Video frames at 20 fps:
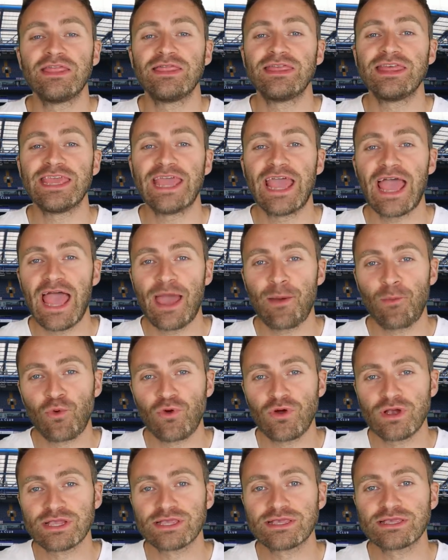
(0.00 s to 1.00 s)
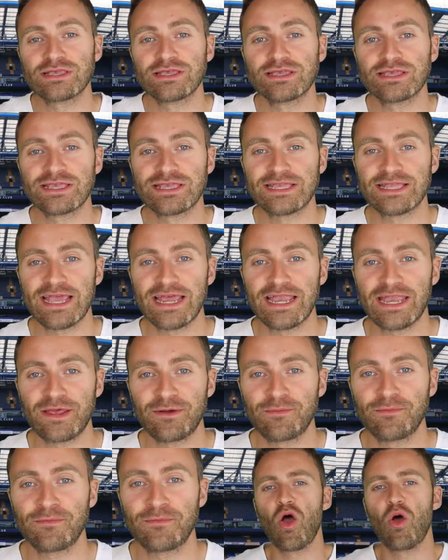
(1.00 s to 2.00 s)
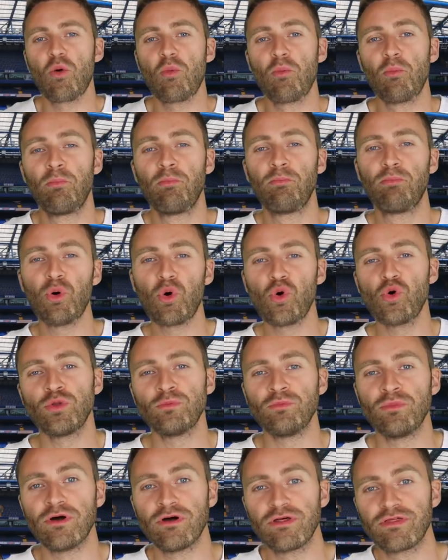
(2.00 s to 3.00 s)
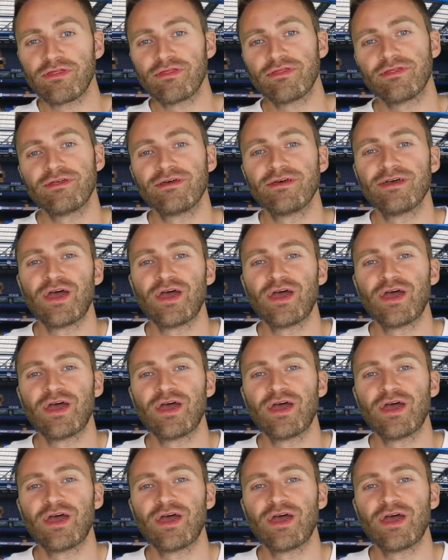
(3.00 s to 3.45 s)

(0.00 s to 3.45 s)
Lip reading: The Emirates Stadium. Bournemouth.